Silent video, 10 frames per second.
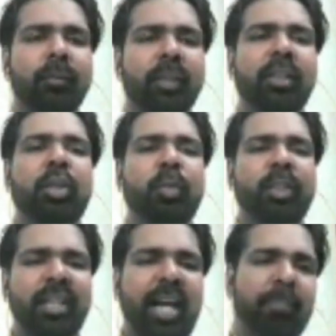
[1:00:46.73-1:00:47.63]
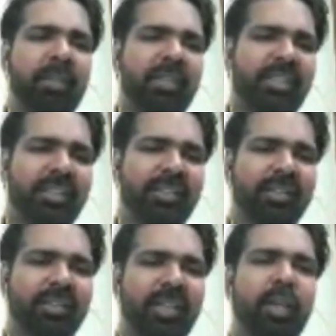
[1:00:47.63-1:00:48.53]
the twist happens.
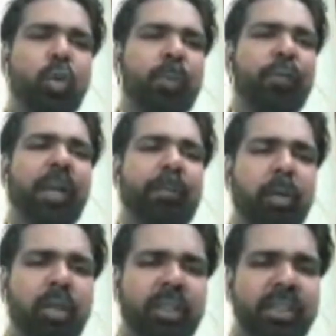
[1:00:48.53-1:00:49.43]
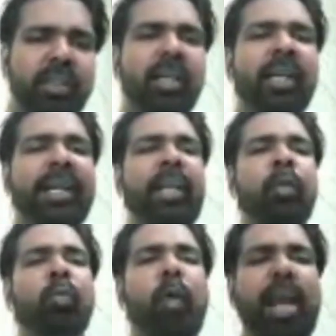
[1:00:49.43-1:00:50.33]
A group of leopards
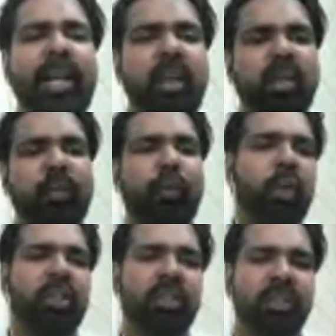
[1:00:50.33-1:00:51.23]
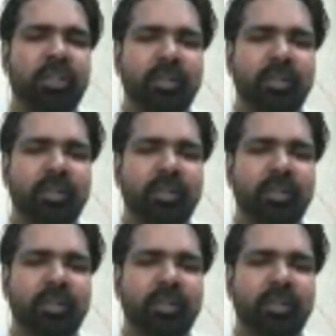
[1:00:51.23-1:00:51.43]
invade the forest.